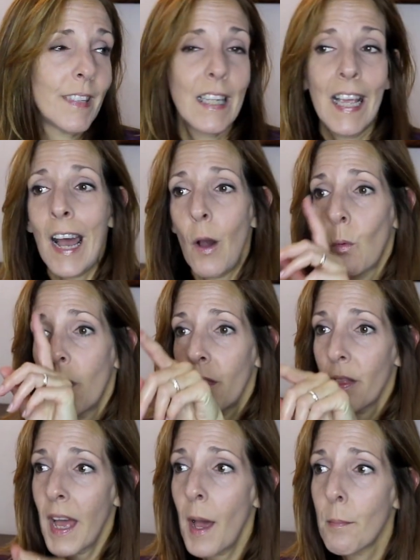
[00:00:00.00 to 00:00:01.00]
yeah,
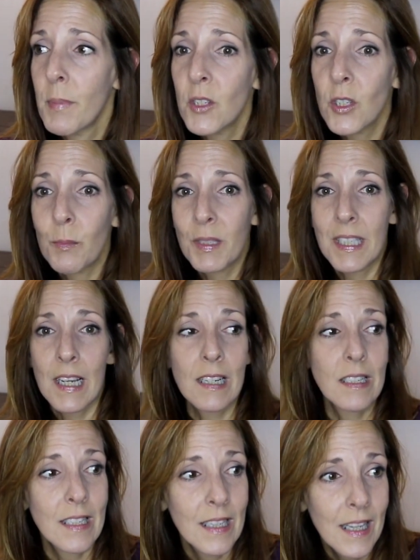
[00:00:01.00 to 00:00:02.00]
well, that bishop
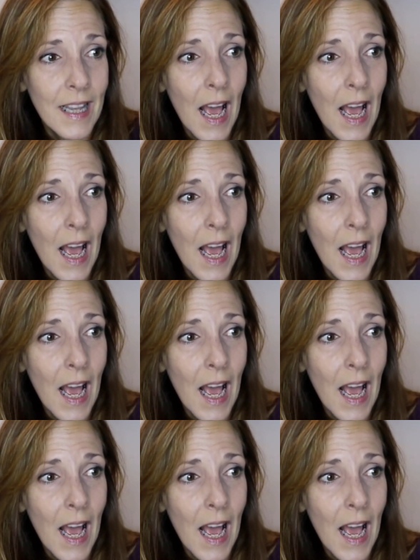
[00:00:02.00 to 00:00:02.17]
sucks and